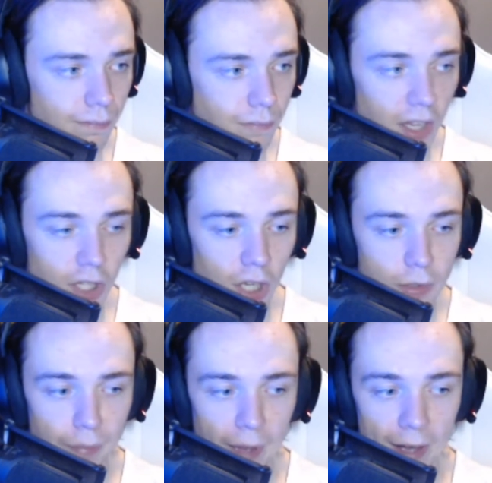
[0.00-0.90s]
In terms
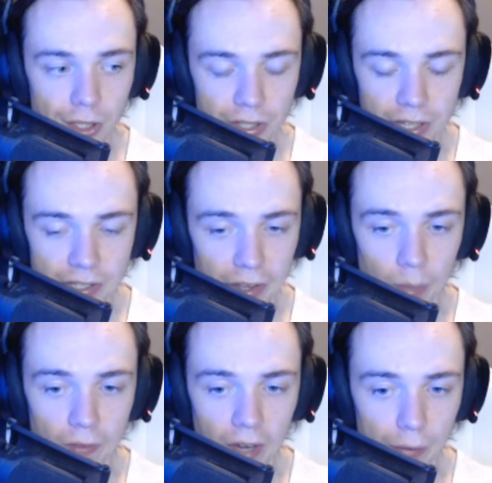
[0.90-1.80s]
of matches, because I think
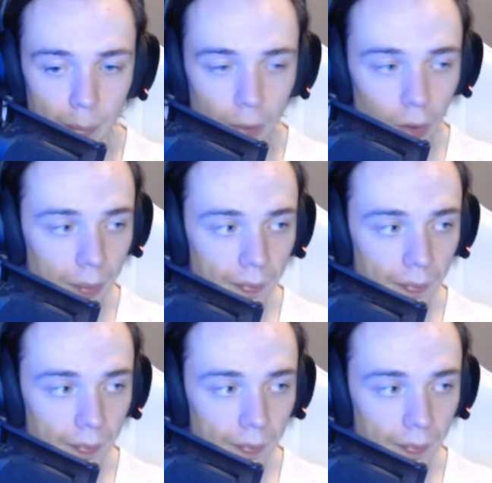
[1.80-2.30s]
we've covered them all.